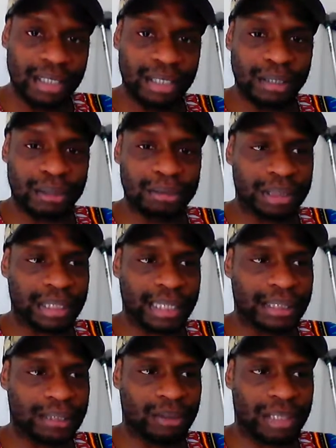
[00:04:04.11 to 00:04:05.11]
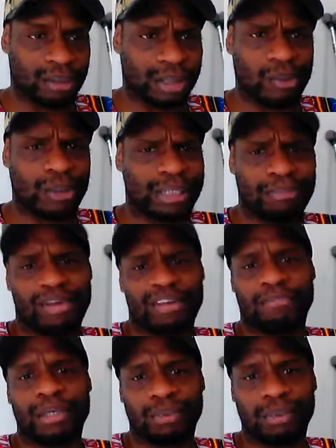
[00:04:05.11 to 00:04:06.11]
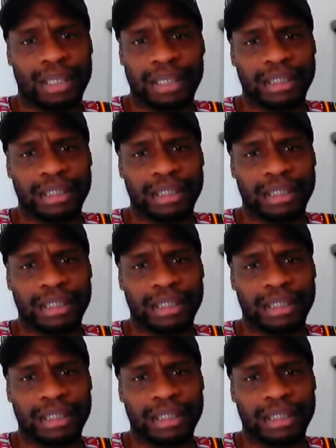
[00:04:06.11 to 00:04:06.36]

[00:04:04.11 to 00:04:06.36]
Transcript: You know what I'm saying? So there was always a beef between